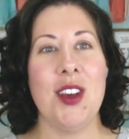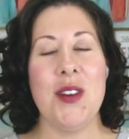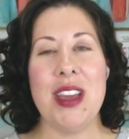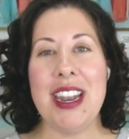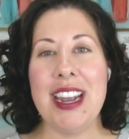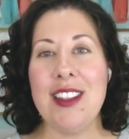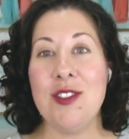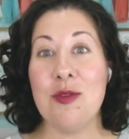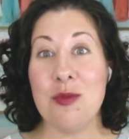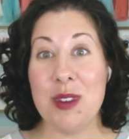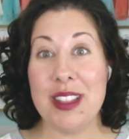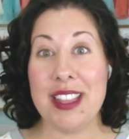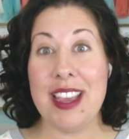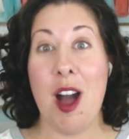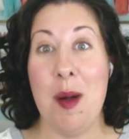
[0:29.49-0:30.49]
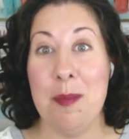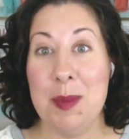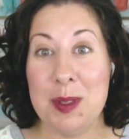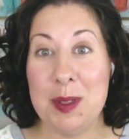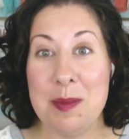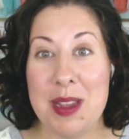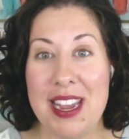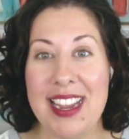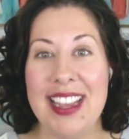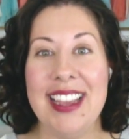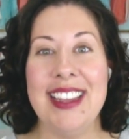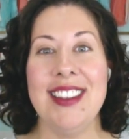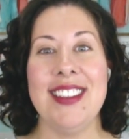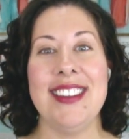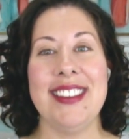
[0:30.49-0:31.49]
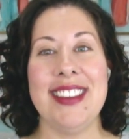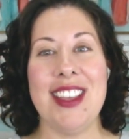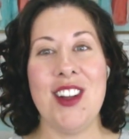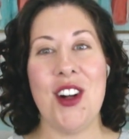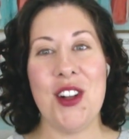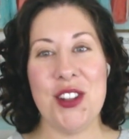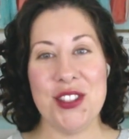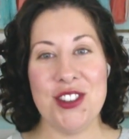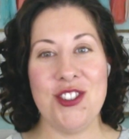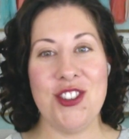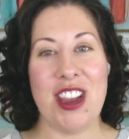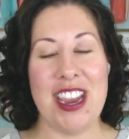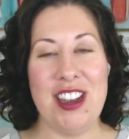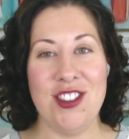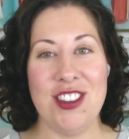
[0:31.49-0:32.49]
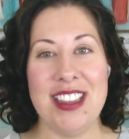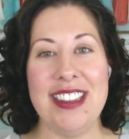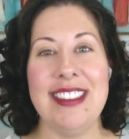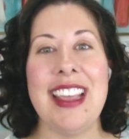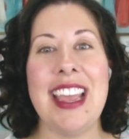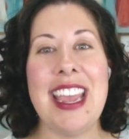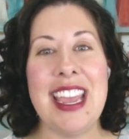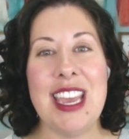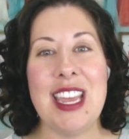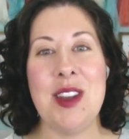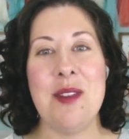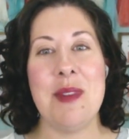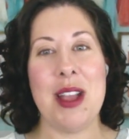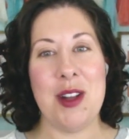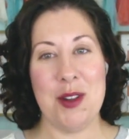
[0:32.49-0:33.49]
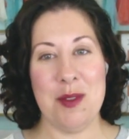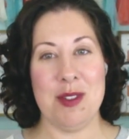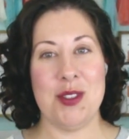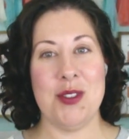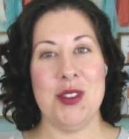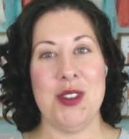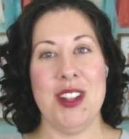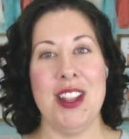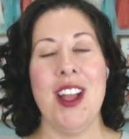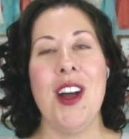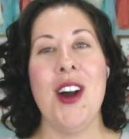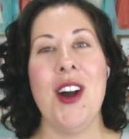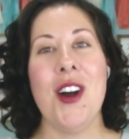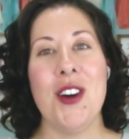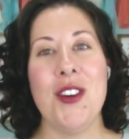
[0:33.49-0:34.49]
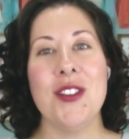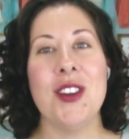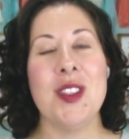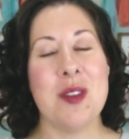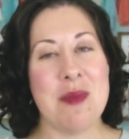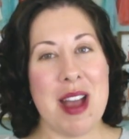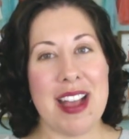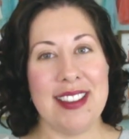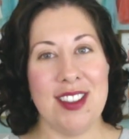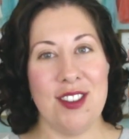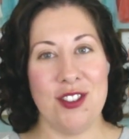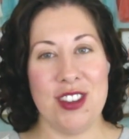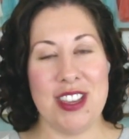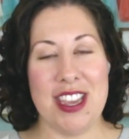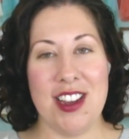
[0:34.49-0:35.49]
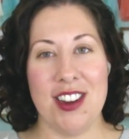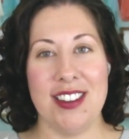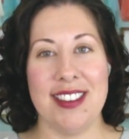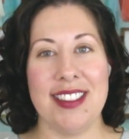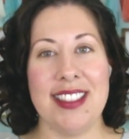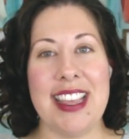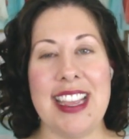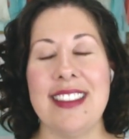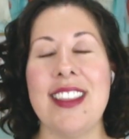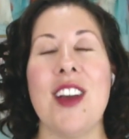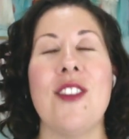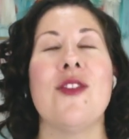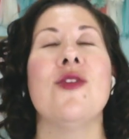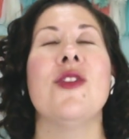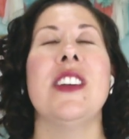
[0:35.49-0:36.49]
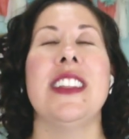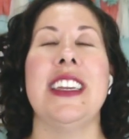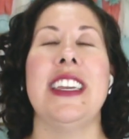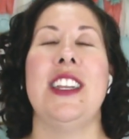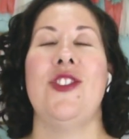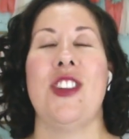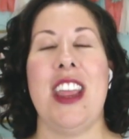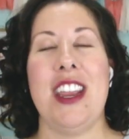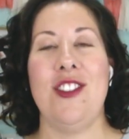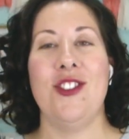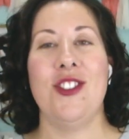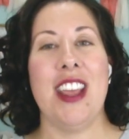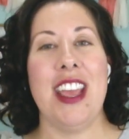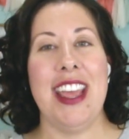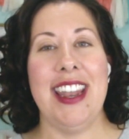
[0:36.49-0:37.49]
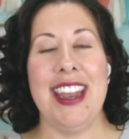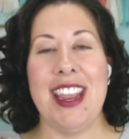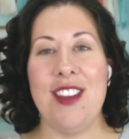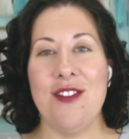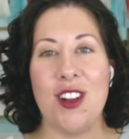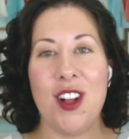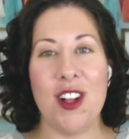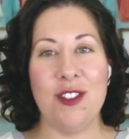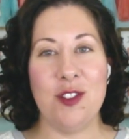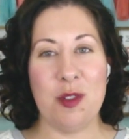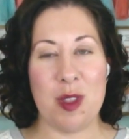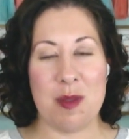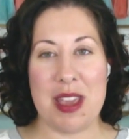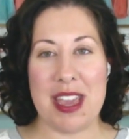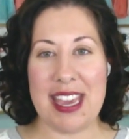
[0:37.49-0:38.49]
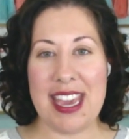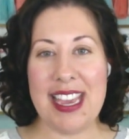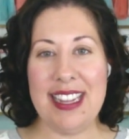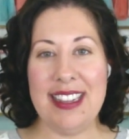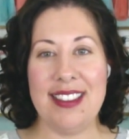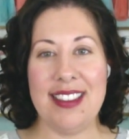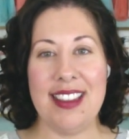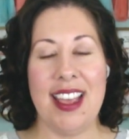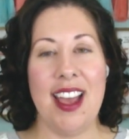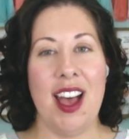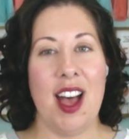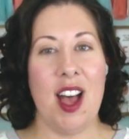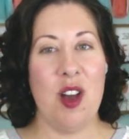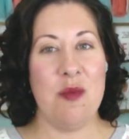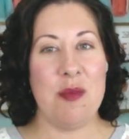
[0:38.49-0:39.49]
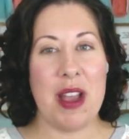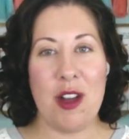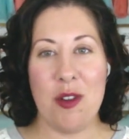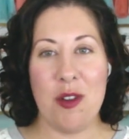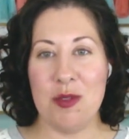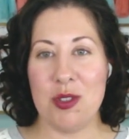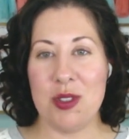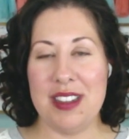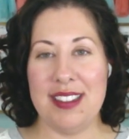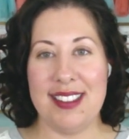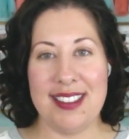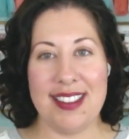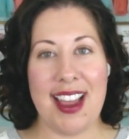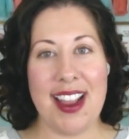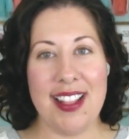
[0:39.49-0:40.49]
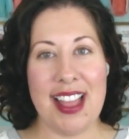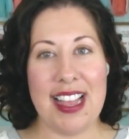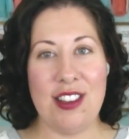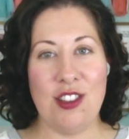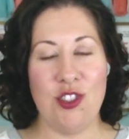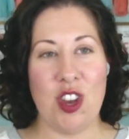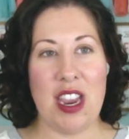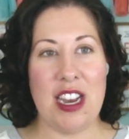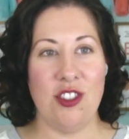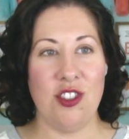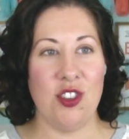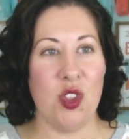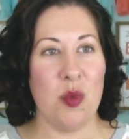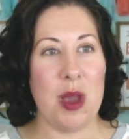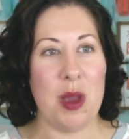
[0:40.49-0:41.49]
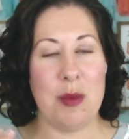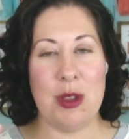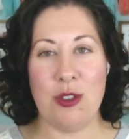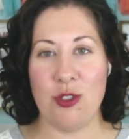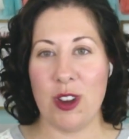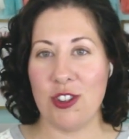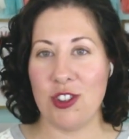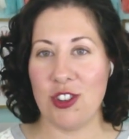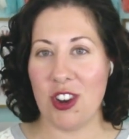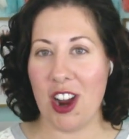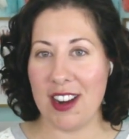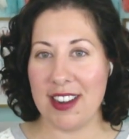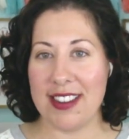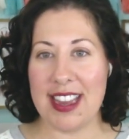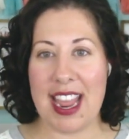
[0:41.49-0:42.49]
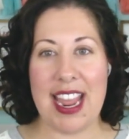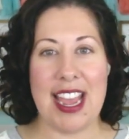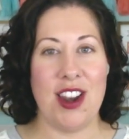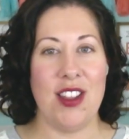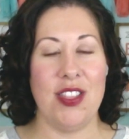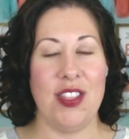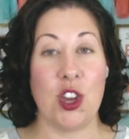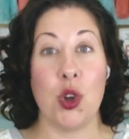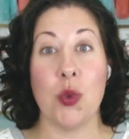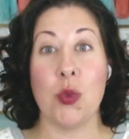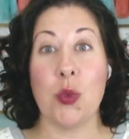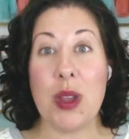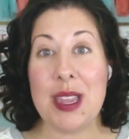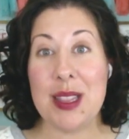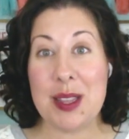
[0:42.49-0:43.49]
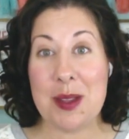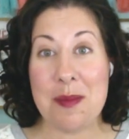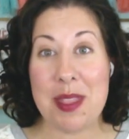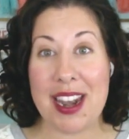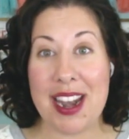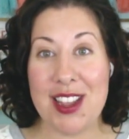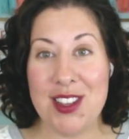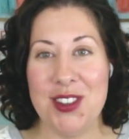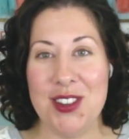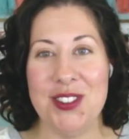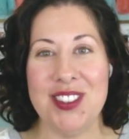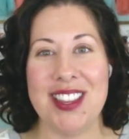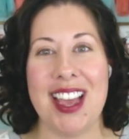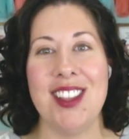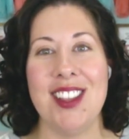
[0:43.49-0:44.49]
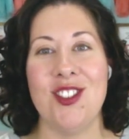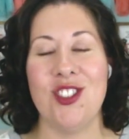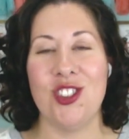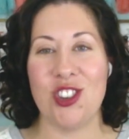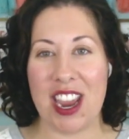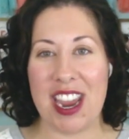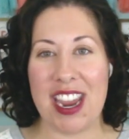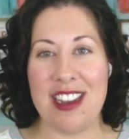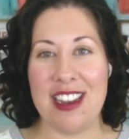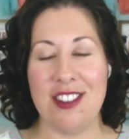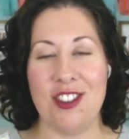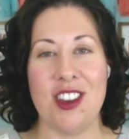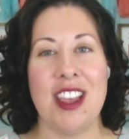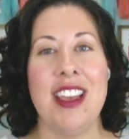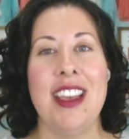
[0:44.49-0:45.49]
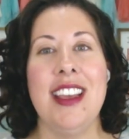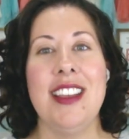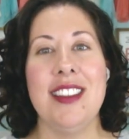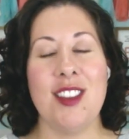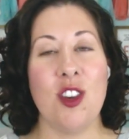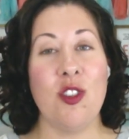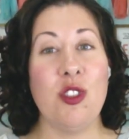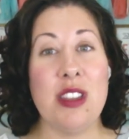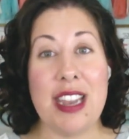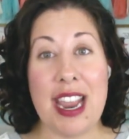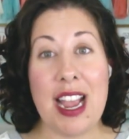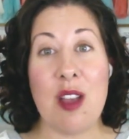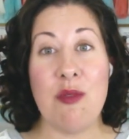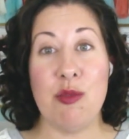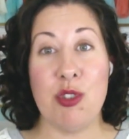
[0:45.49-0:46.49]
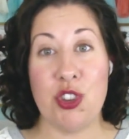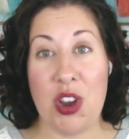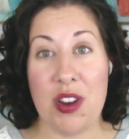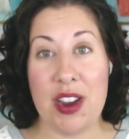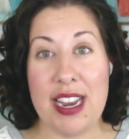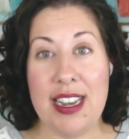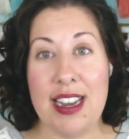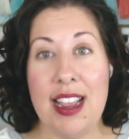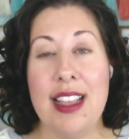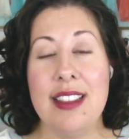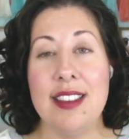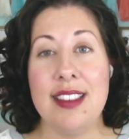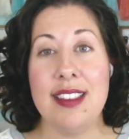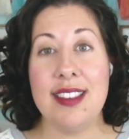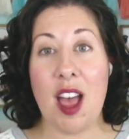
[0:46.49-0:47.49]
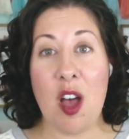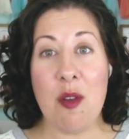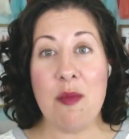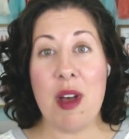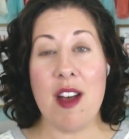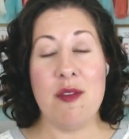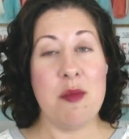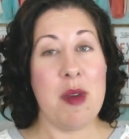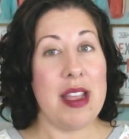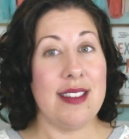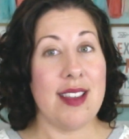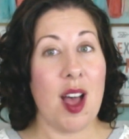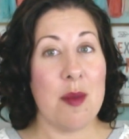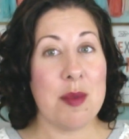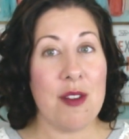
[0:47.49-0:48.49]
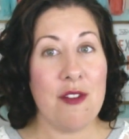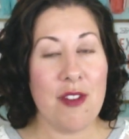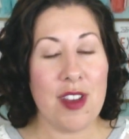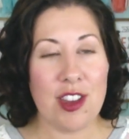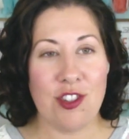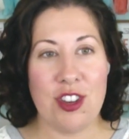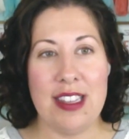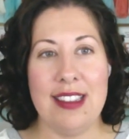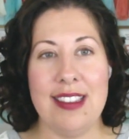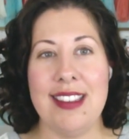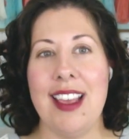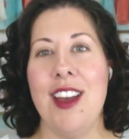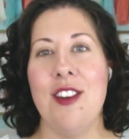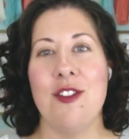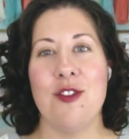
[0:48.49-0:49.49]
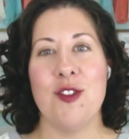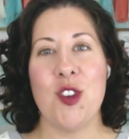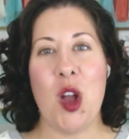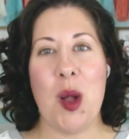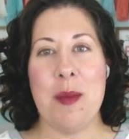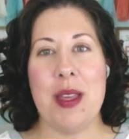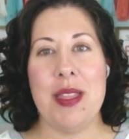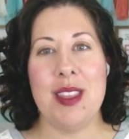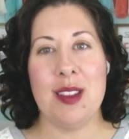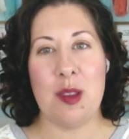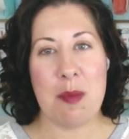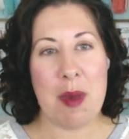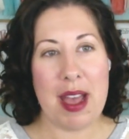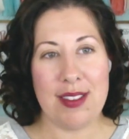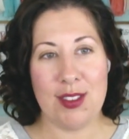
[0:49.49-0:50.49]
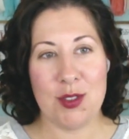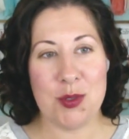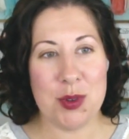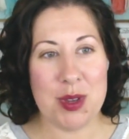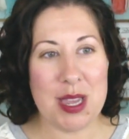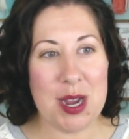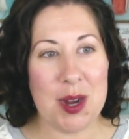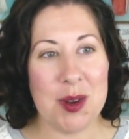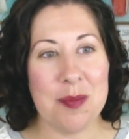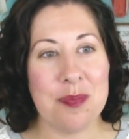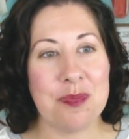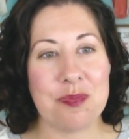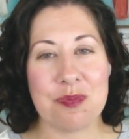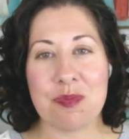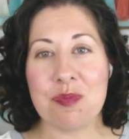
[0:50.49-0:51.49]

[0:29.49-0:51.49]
So it has really humbled me to see all the changes in my homeschool over the past several years. Things have really changed and evolved with my kids. My homeschooling style has changed. The way we structure our day and the curriculum that I use has changed. So today I'm sharing some of my top confessions from this past school year.